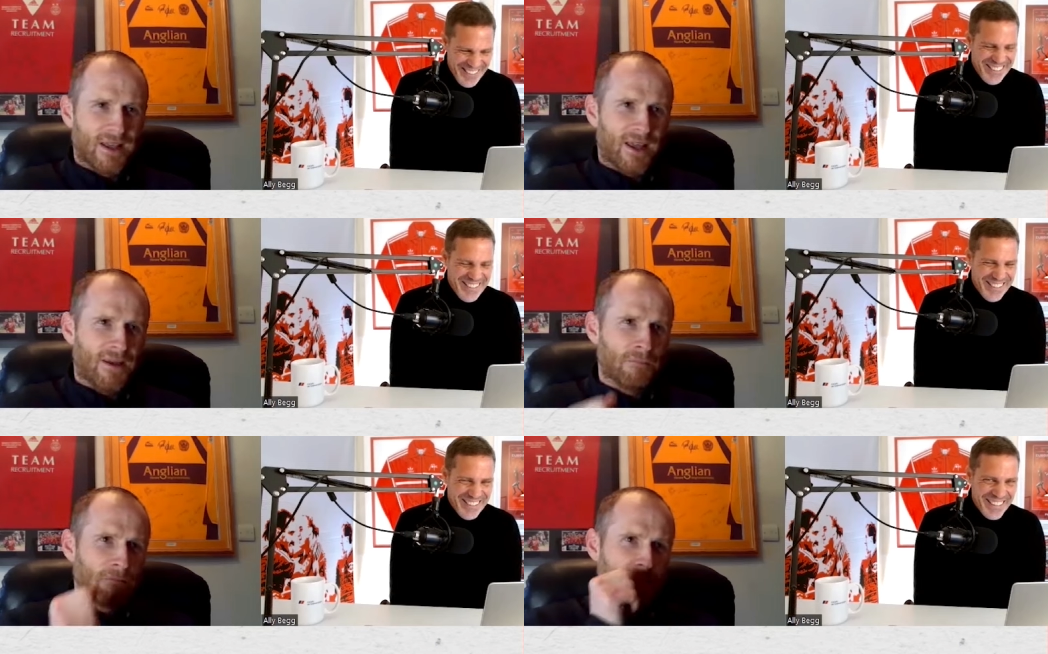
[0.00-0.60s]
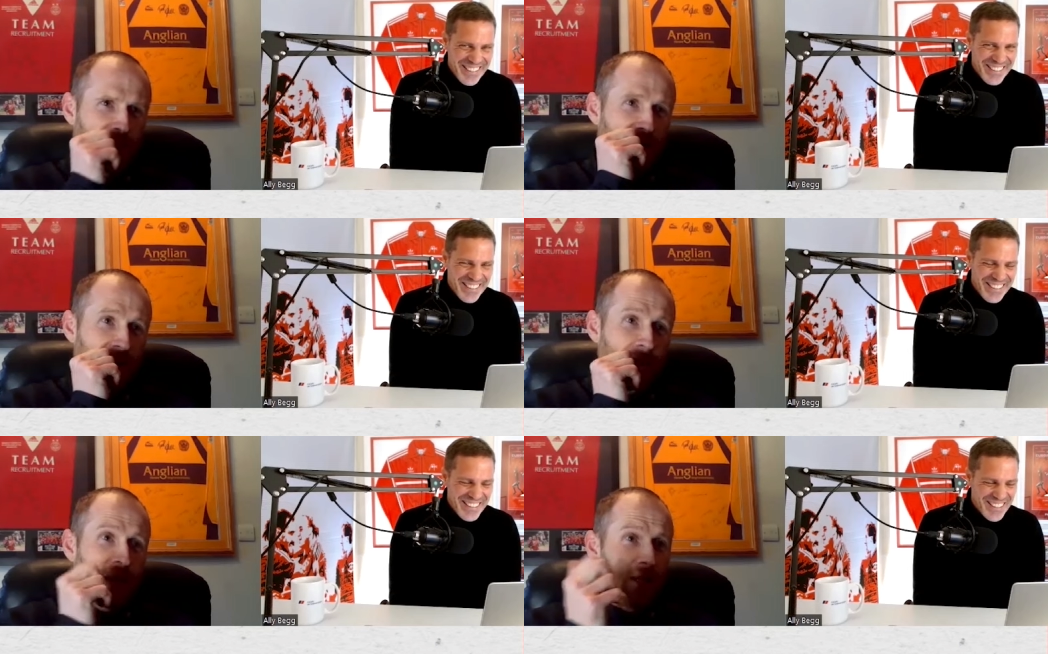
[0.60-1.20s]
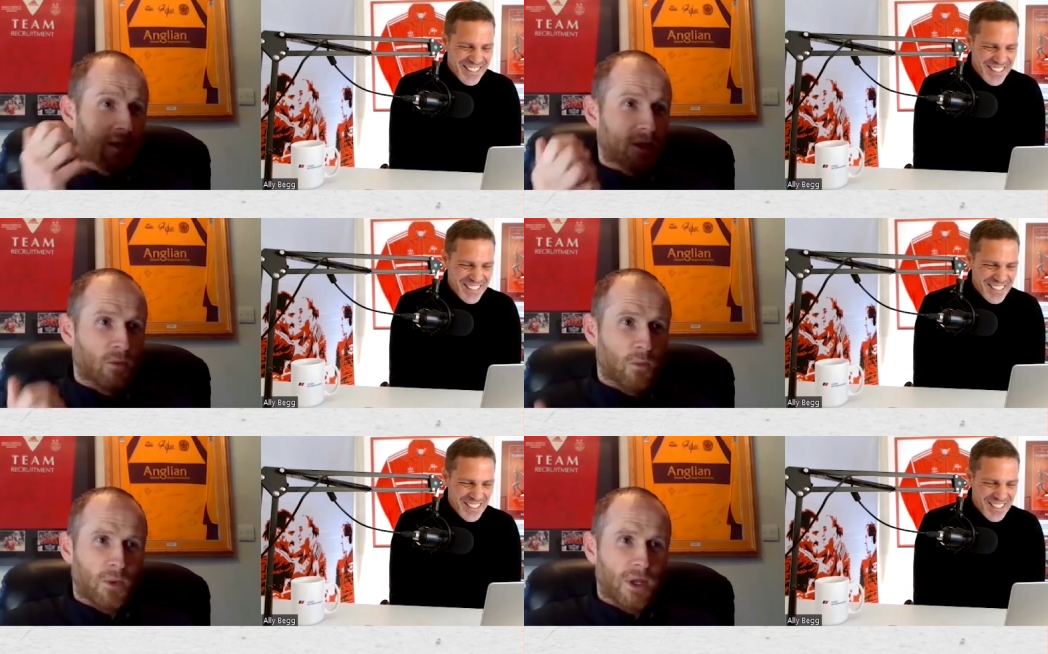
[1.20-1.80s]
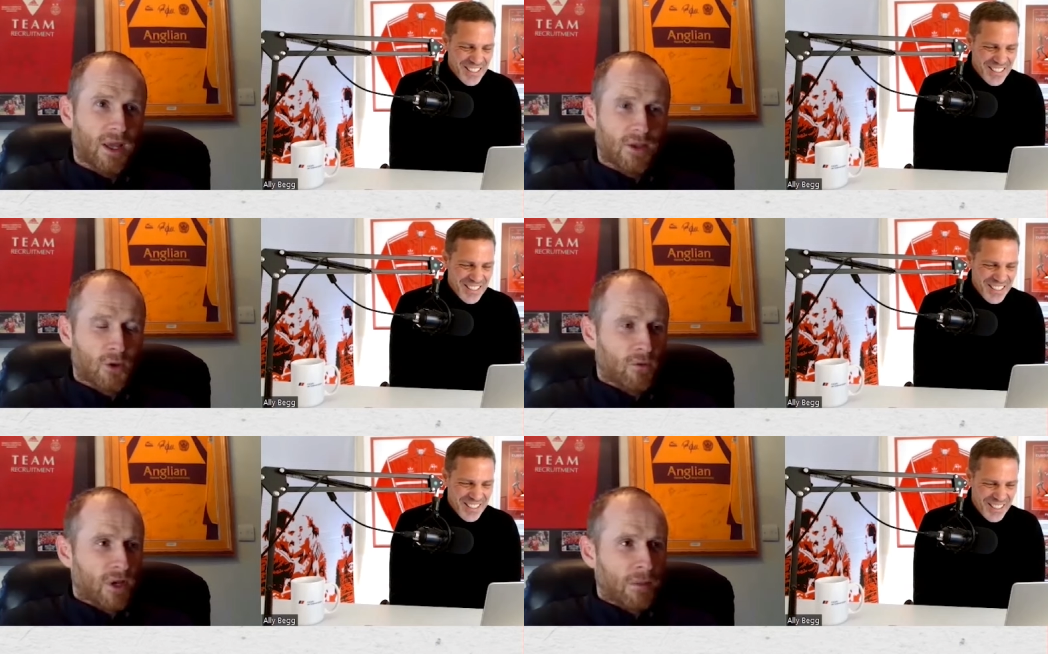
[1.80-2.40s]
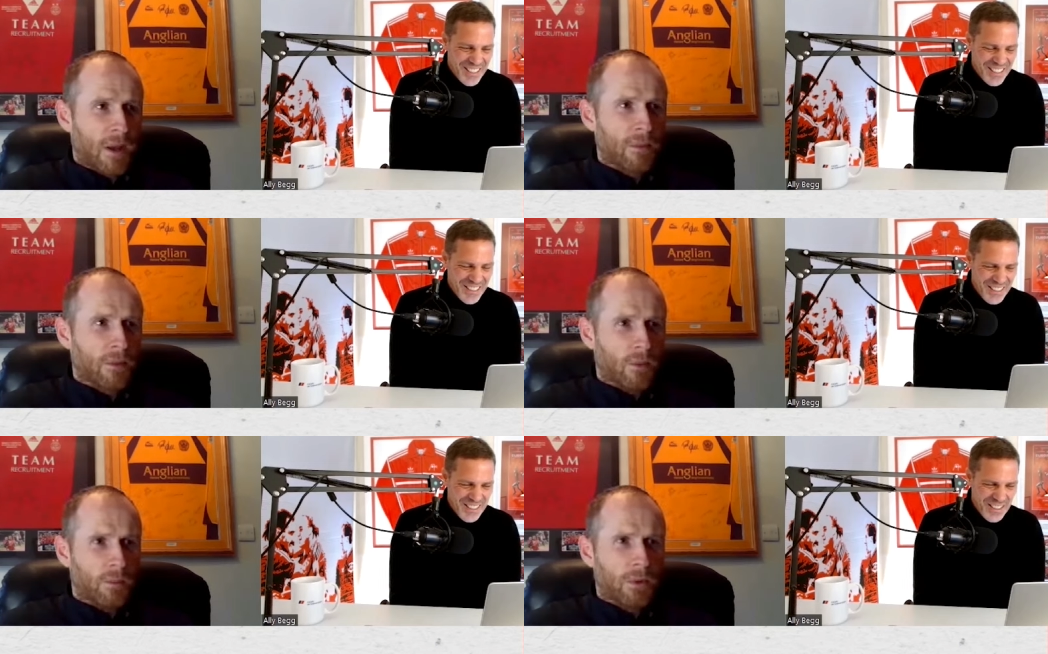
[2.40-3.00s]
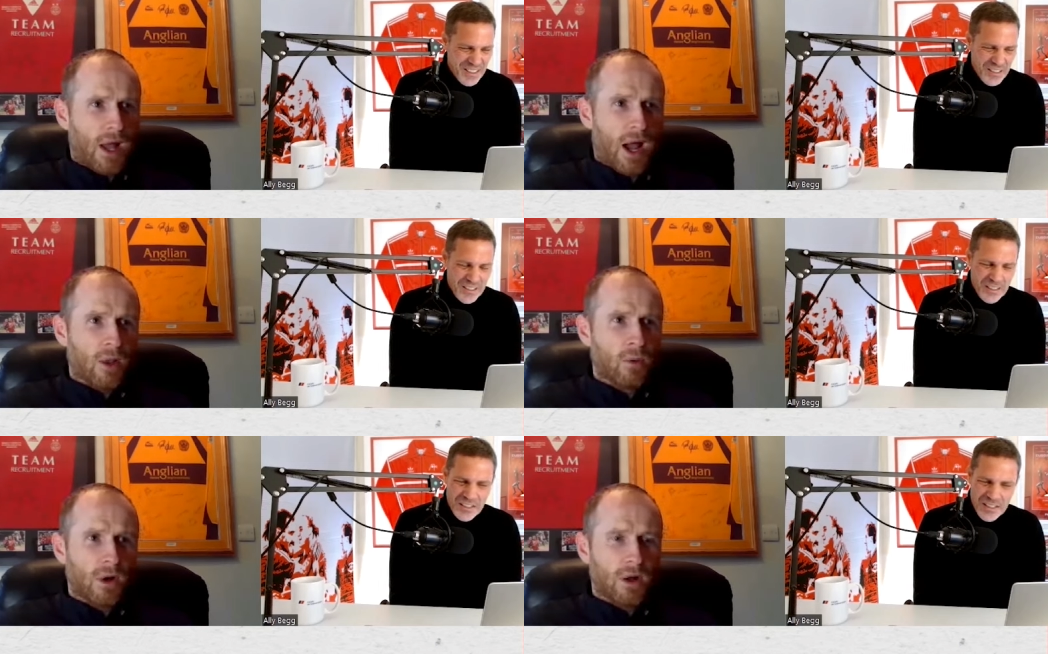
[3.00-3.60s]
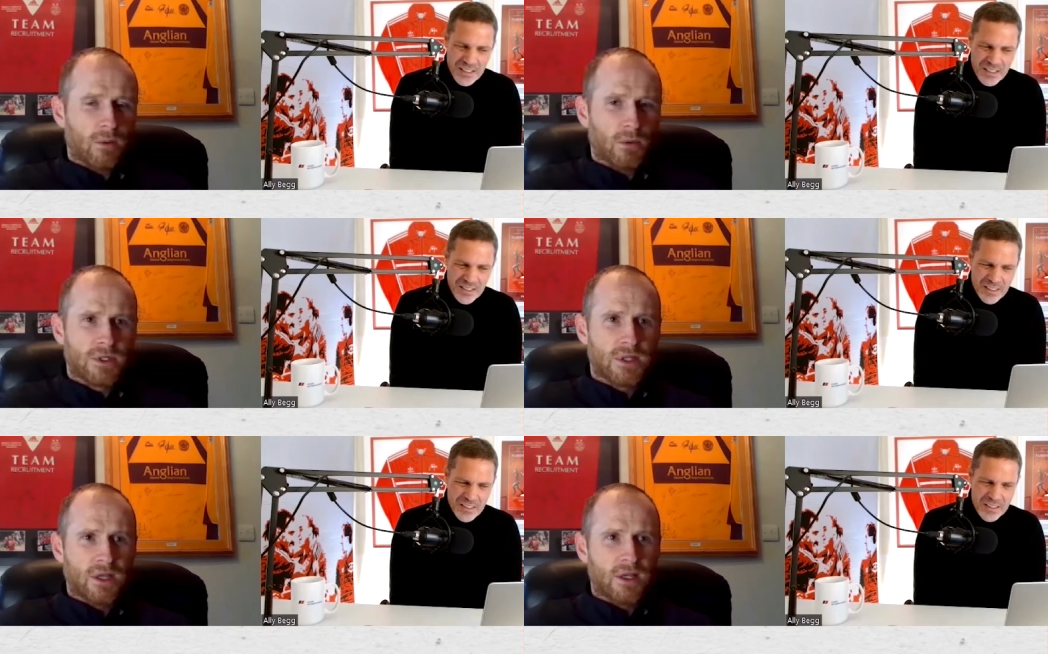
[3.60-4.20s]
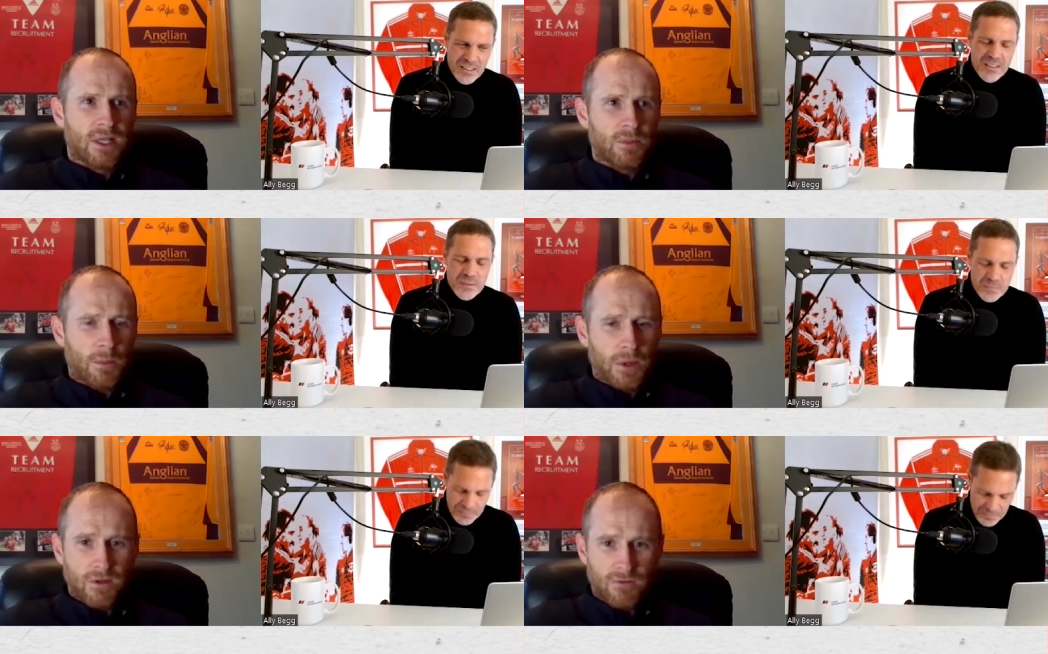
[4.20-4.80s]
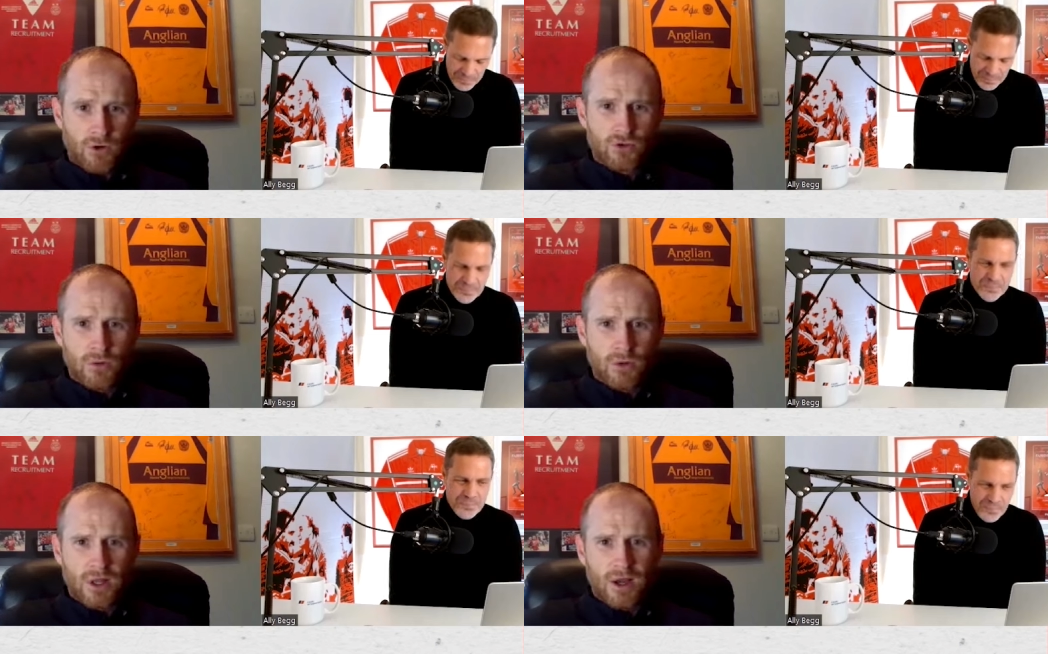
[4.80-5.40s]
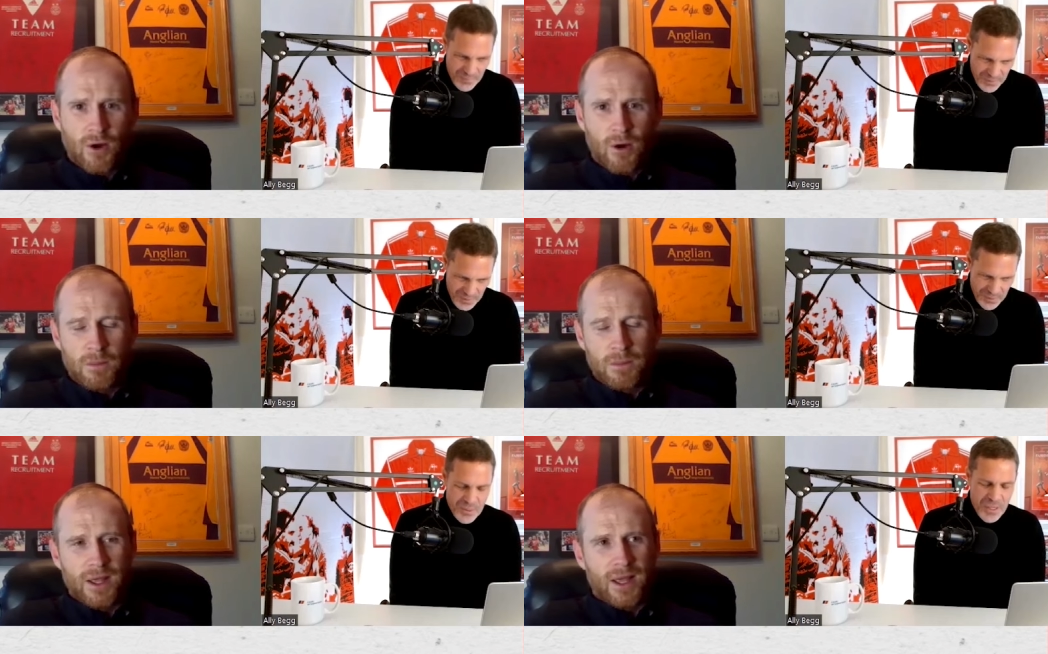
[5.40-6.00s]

Speaker 1: Um, so again, we I don't know if you remember, but we put Alloa was the team we played in the first round of that cup,